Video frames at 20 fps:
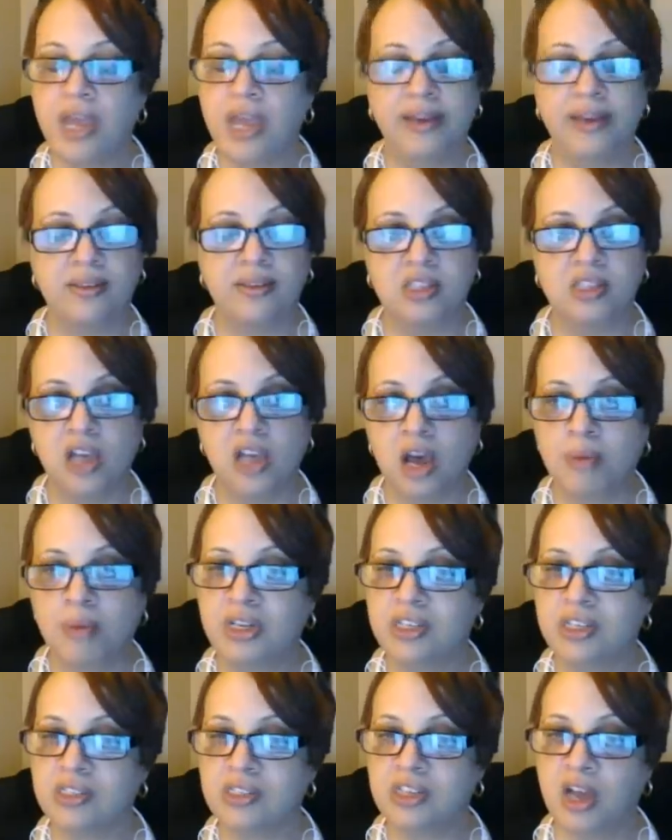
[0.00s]
it's
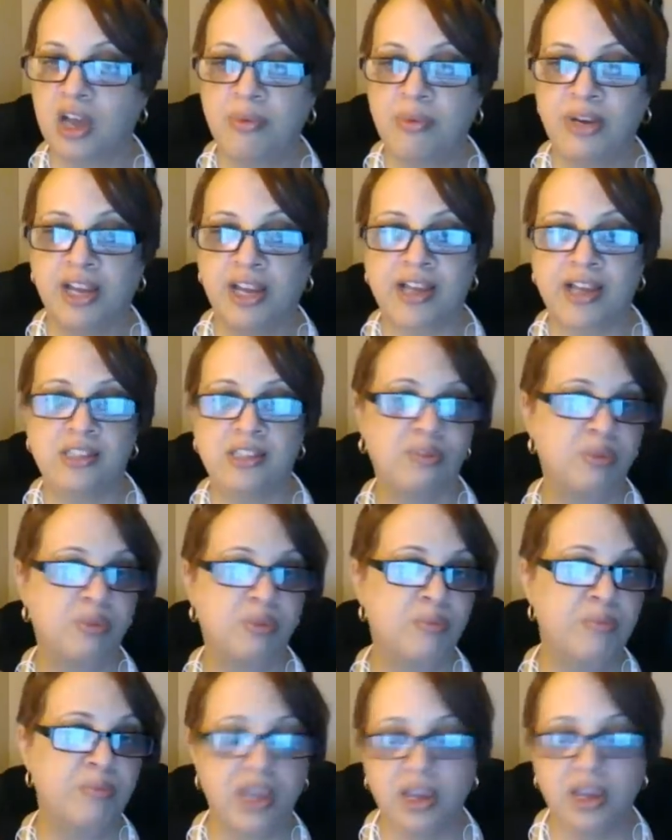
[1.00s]
coming, I got
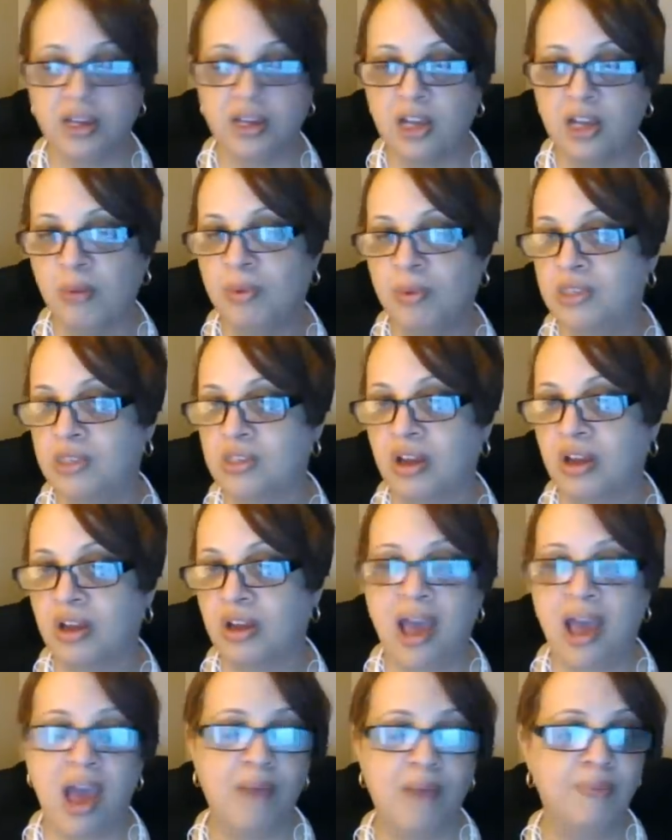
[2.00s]
something big coming, it's going
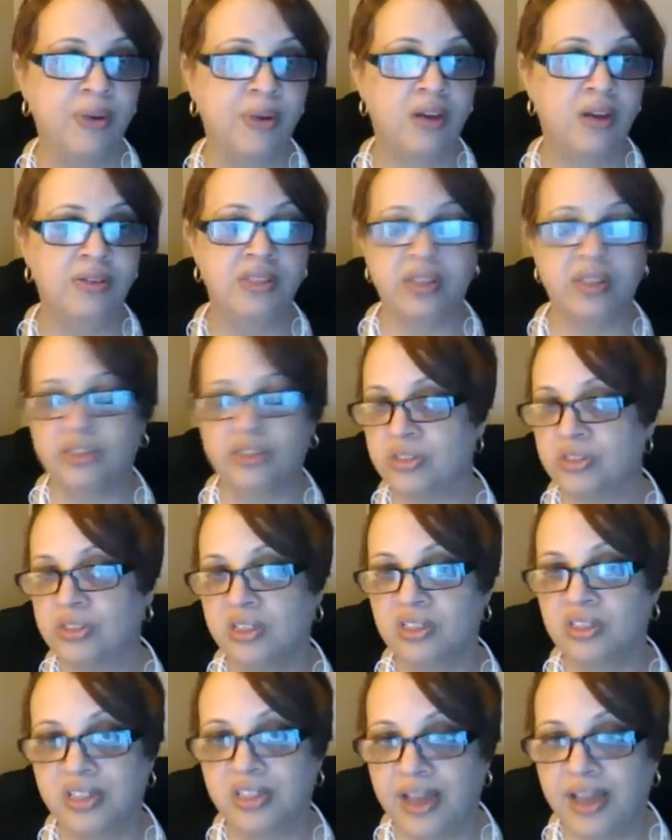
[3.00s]
to happen on such and
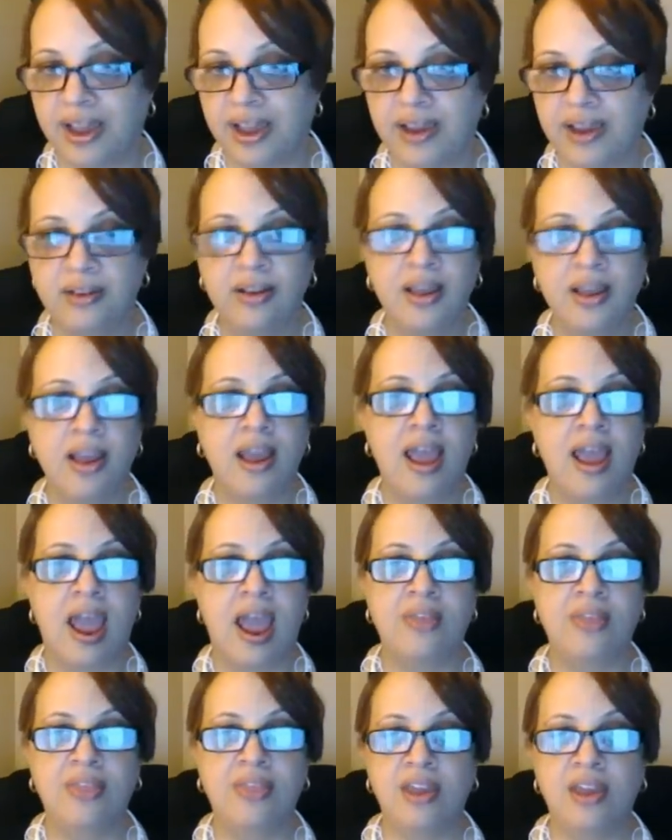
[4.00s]
such a date.
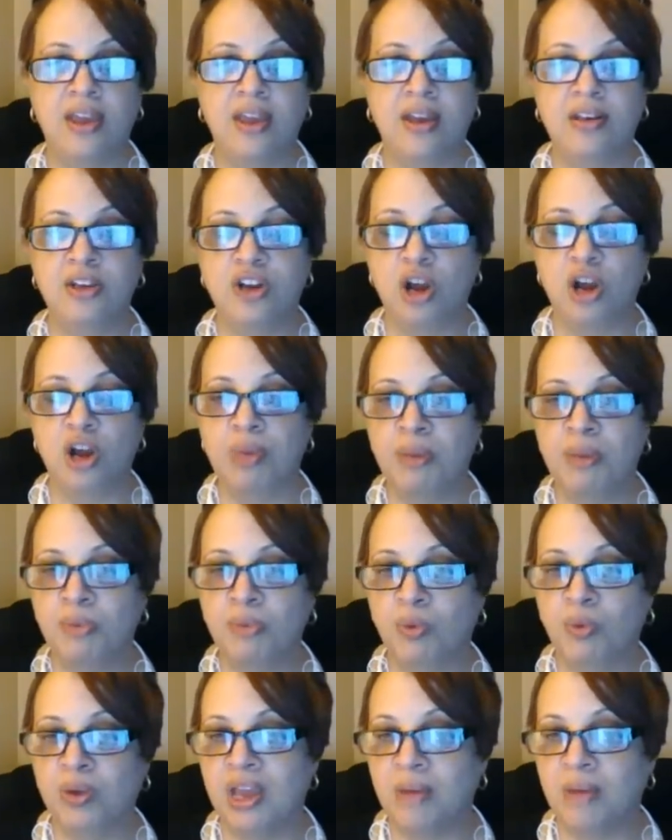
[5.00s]
And then,
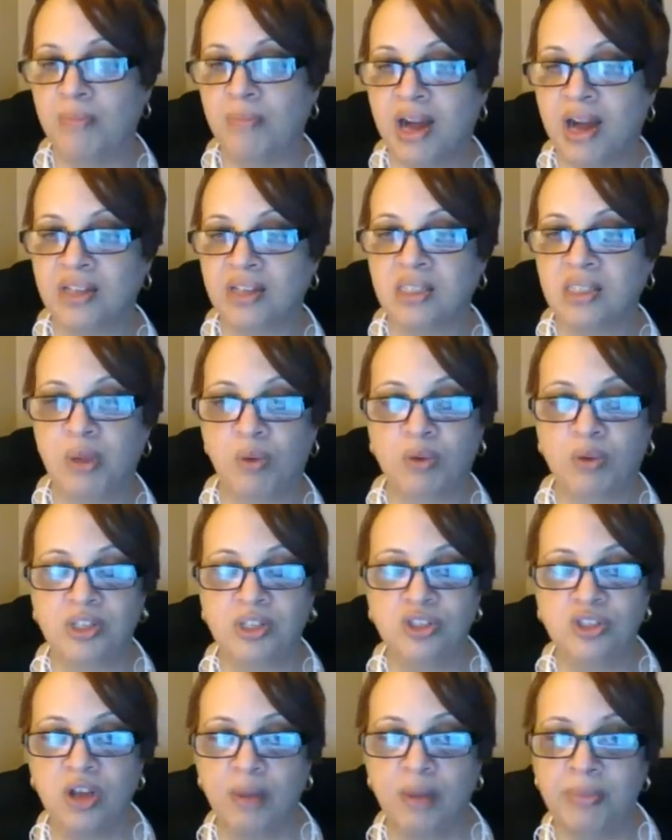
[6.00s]
people would inbox me,
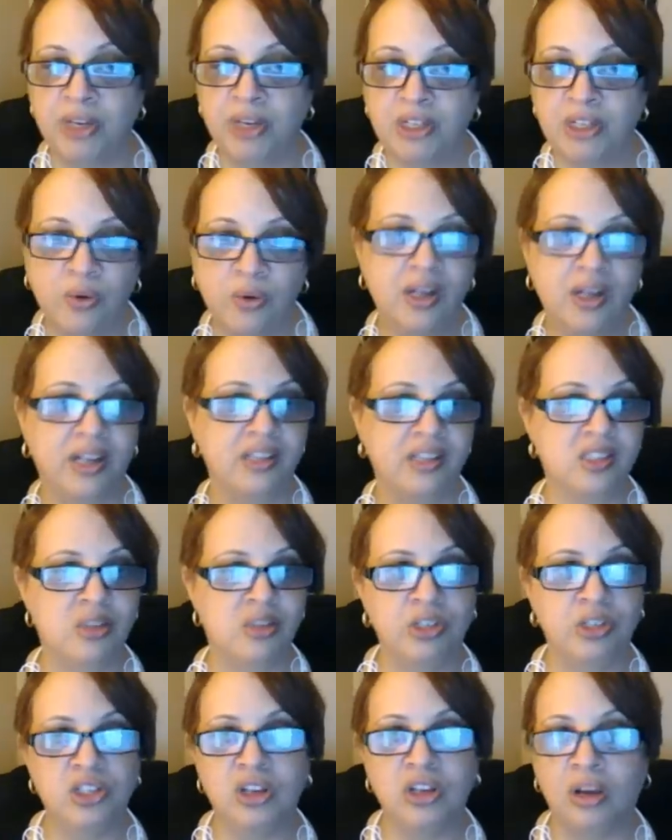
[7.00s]
what you going to be doing, Lisa?
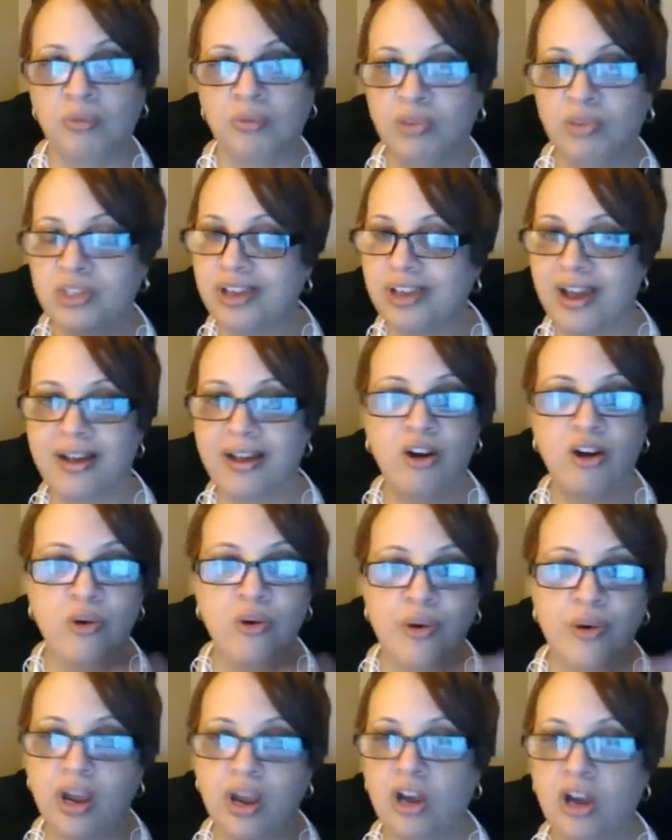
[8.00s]
What you got
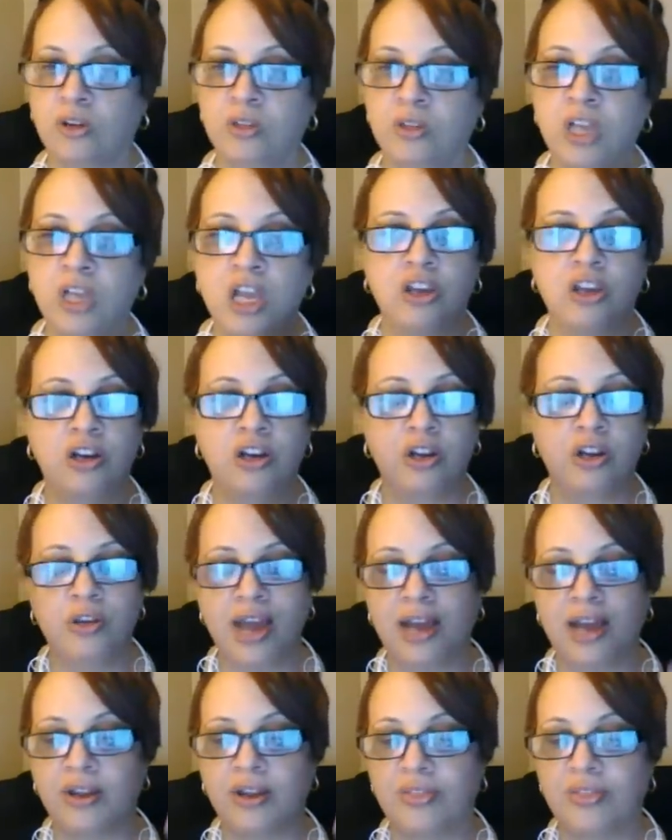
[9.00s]
going on? You
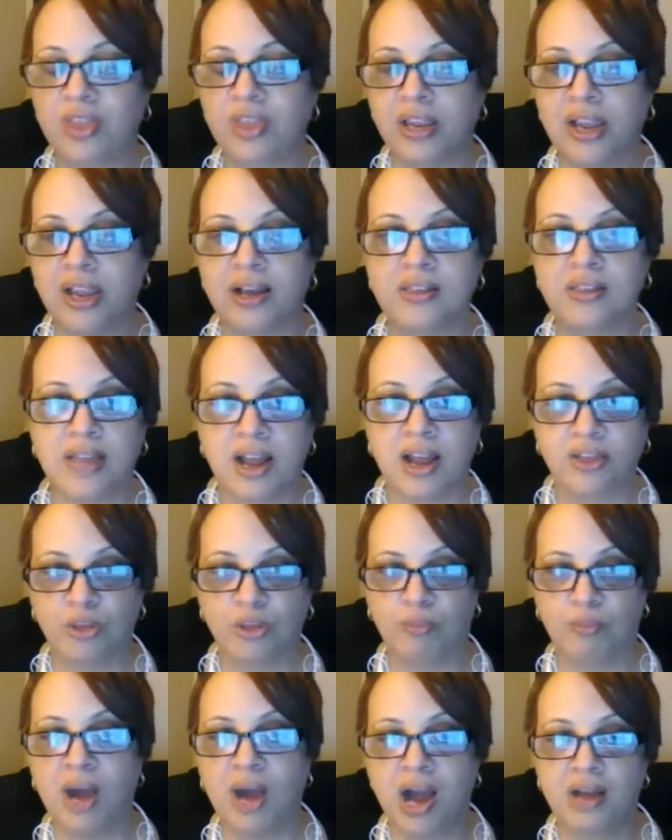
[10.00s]
got to think outside
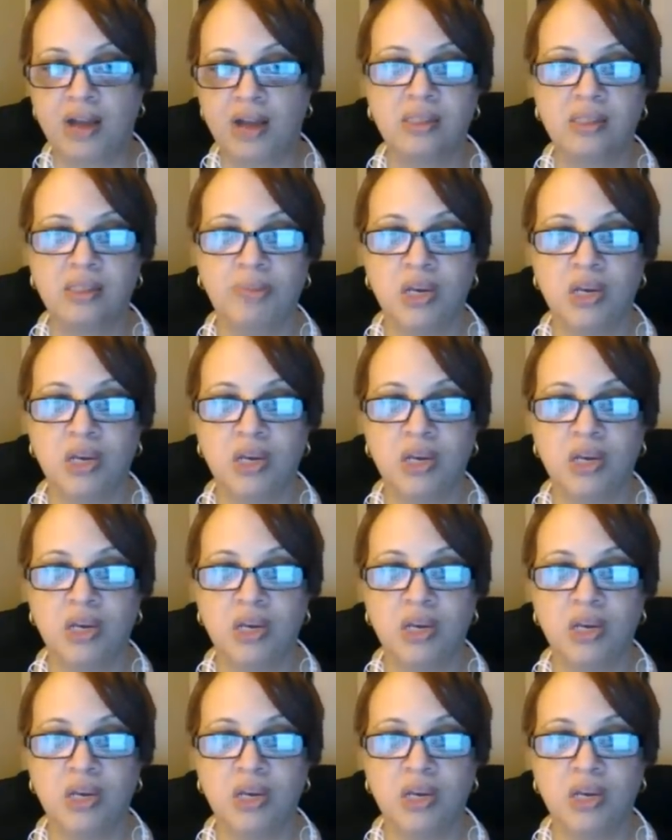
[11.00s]
the box and